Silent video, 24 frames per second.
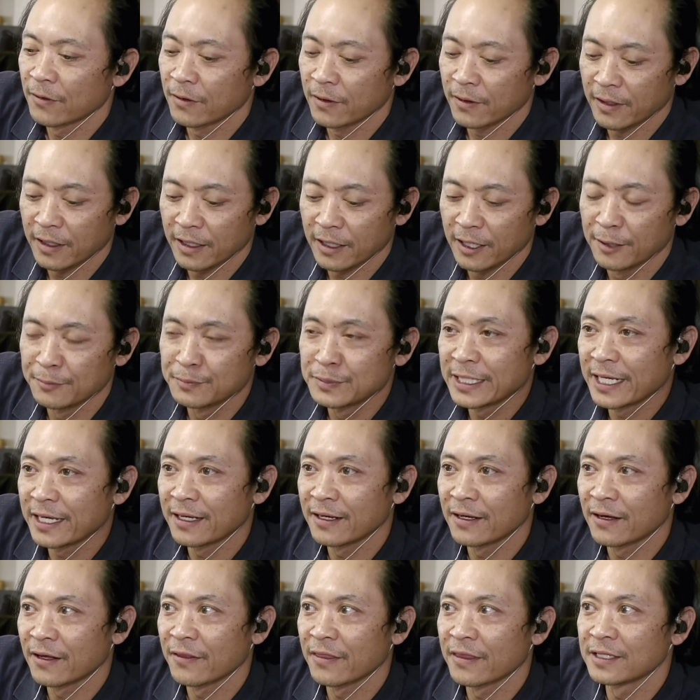update
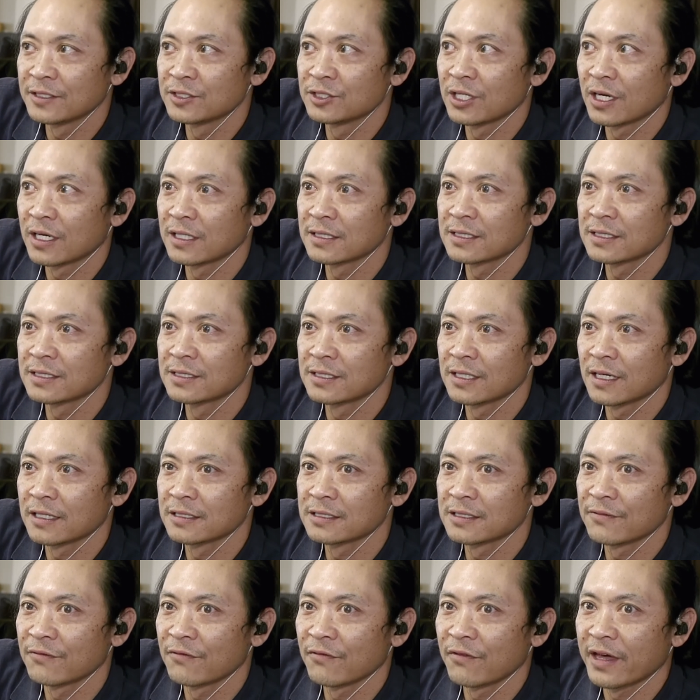on the Johnson &
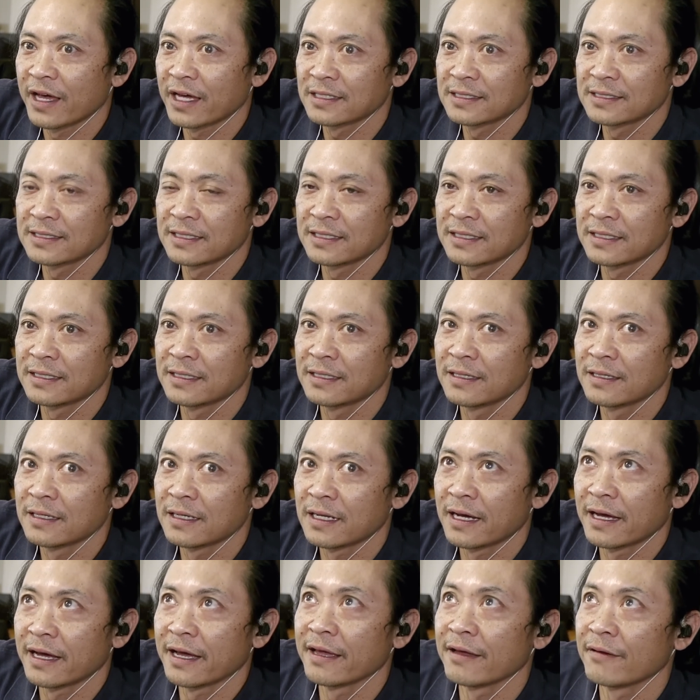Johnson vaccine.
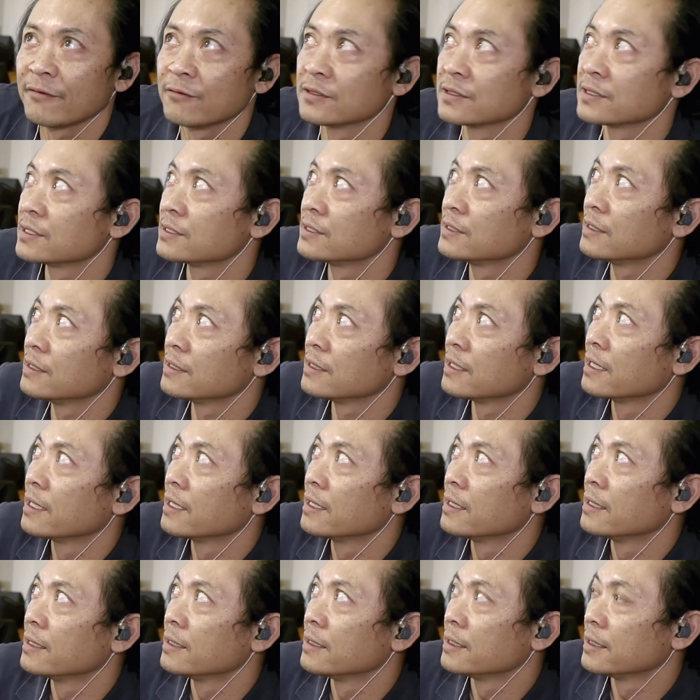I was
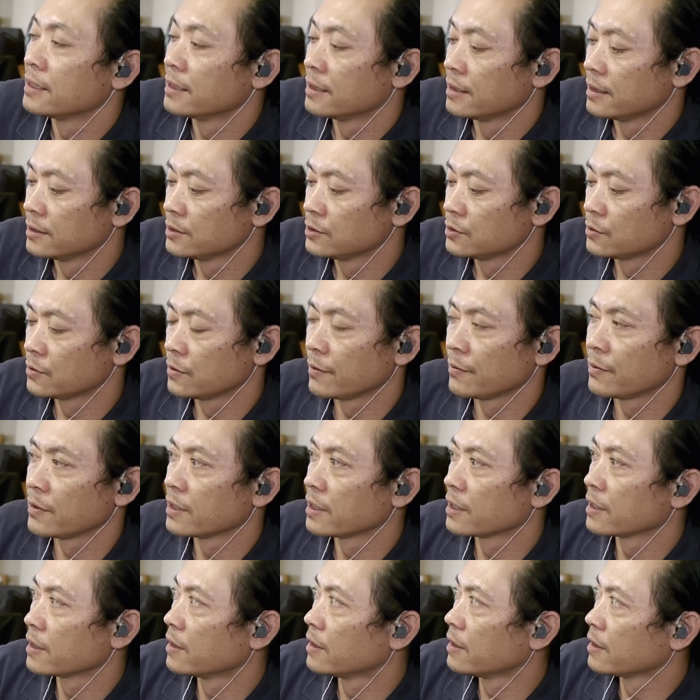
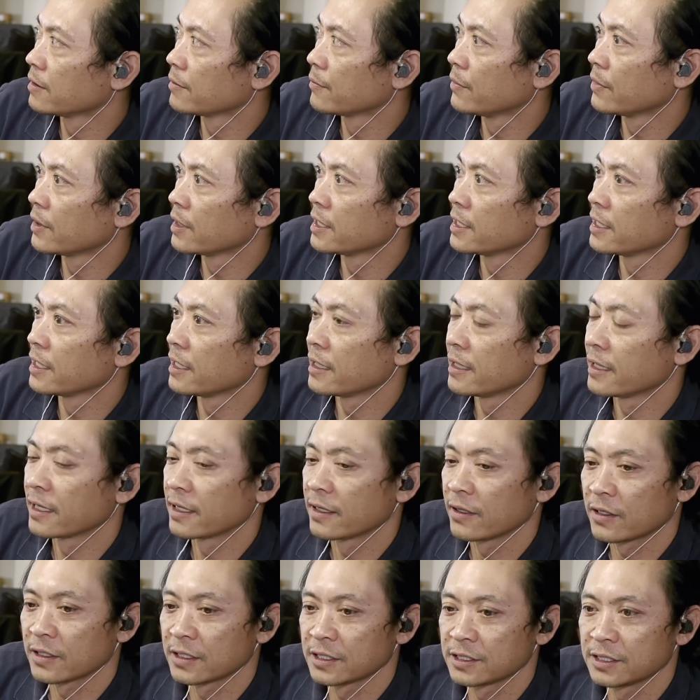tripping on Monday. I had
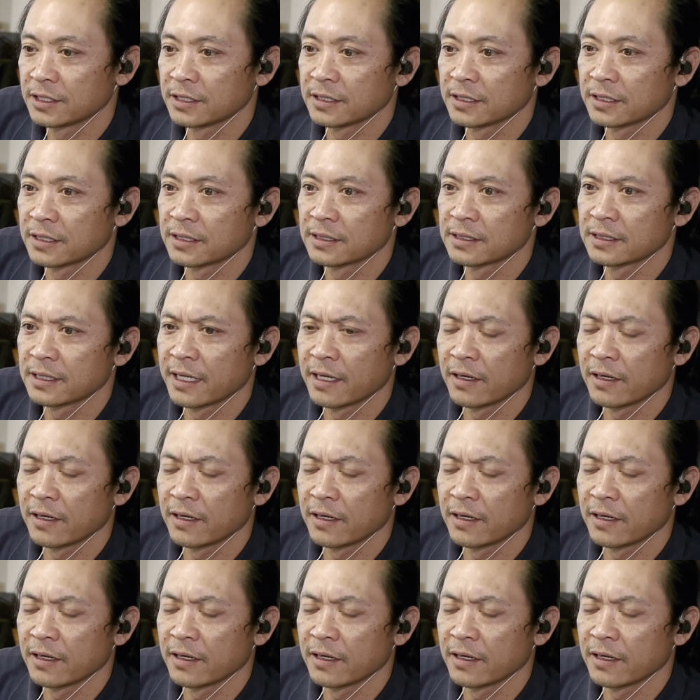all the chills. Carrie